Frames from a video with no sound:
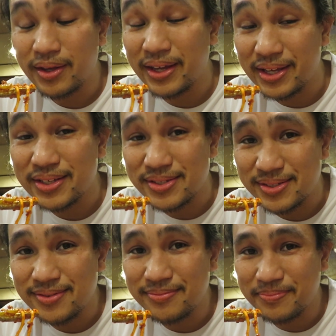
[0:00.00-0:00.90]
it
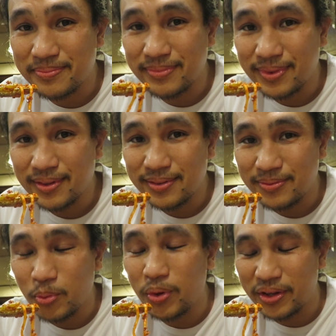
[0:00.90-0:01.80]
is
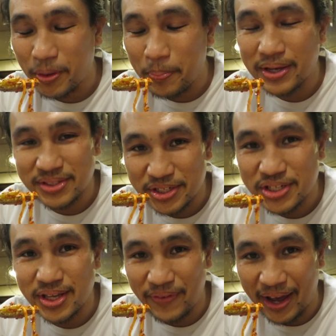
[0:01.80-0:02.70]
one of the best
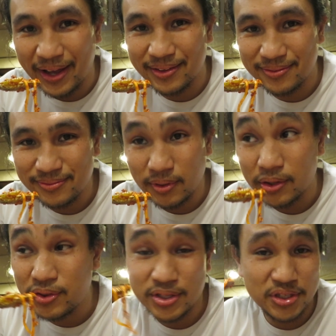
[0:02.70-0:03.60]
dishes i've had
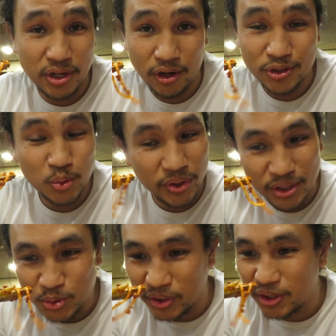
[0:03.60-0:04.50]
this year
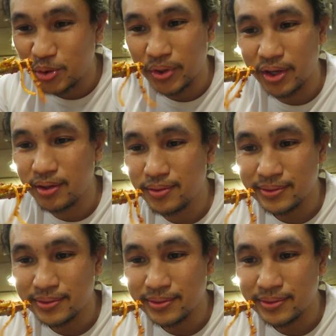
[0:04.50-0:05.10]
2023